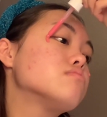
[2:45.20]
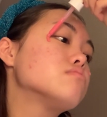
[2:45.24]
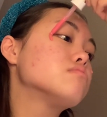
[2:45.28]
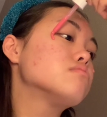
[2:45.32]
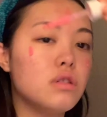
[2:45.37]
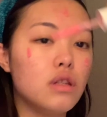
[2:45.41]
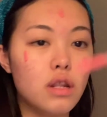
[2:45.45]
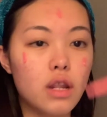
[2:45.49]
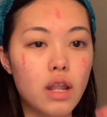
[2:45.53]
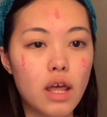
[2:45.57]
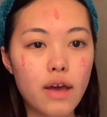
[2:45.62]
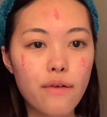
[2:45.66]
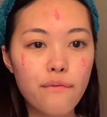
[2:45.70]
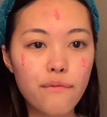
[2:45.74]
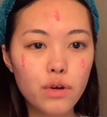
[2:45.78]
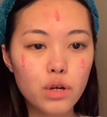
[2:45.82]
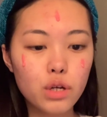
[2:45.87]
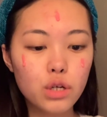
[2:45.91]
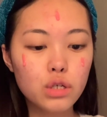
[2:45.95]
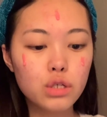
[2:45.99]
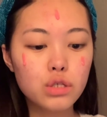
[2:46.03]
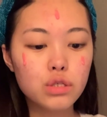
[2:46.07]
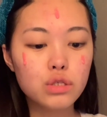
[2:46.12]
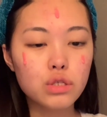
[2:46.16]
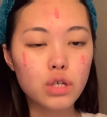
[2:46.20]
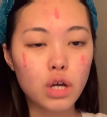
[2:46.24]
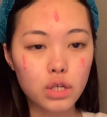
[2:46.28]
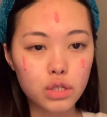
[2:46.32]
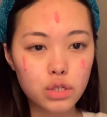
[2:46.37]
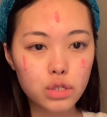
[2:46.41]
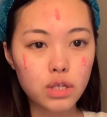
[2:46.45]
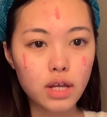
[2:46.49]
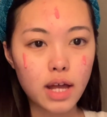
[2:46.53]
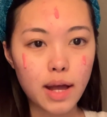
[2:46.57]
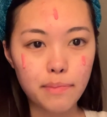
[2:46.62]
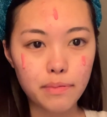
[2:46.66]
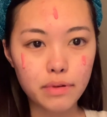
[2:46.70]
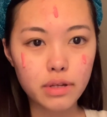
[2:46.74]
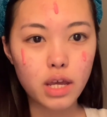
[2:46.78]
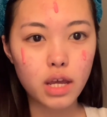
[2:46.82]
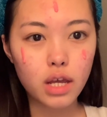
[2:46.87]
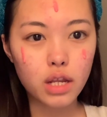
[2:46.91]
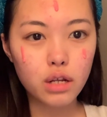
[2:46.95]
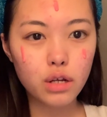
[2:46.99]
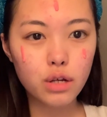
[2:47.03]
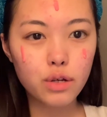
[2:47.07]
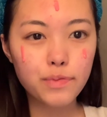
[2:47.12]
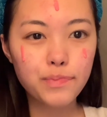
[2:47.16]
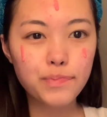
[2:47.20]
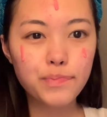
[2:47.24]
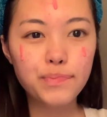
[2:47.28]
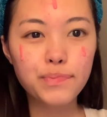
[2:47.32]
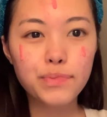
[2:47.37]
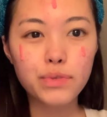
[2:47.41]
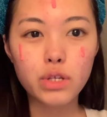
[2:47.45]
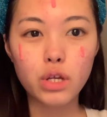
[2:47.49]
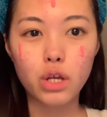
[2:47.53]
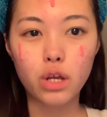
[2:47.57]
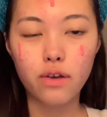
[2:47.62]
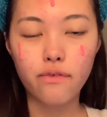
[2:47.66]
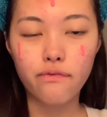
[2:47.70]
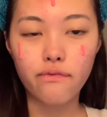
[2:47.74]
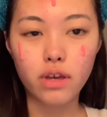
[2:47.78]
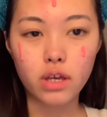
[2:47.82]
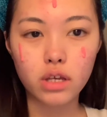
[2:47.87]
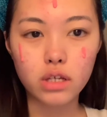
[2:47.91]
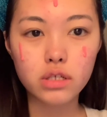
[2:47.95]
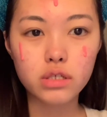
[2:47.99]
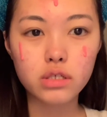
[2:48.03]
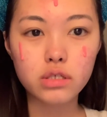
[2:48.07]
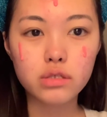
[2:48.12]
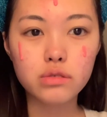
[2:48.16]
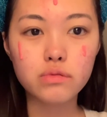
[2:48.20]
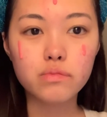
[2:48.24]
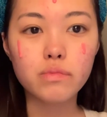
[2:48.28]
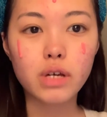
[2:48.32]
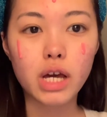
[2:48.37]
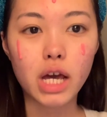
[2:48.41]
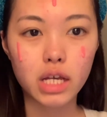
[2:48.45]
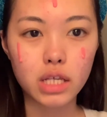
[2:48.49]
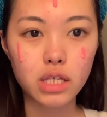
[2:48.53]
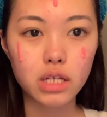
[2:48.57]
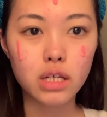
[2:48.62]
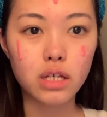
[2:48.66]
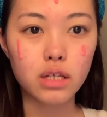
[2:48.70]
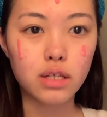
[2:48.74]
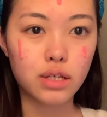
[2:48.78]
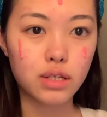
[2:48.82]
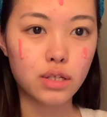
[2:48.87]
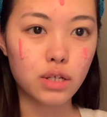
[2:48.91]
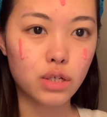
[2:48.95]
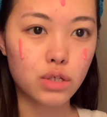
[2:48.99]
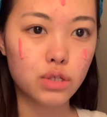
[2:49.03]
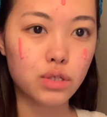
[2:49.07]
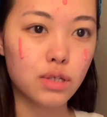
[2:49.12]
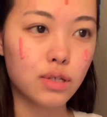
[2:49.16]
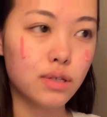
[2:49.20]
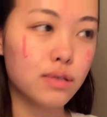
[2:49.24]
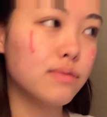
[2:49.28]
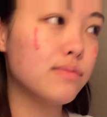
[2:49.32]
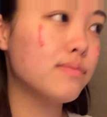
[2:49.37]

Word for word: Never touch the applicator to your face. I accidentally touched it.